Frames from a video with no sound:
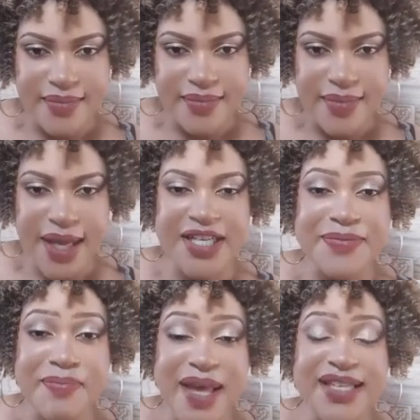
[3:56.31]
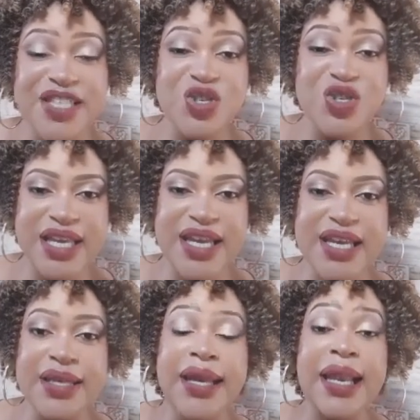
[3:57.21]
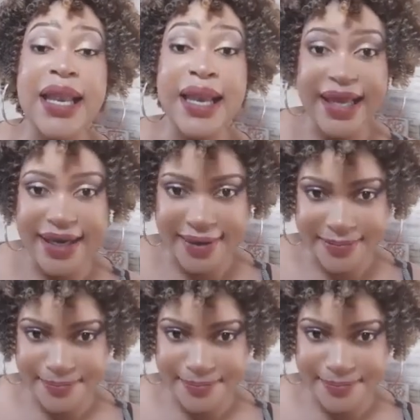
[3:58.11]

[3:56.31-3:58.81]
and it makes your skin clean.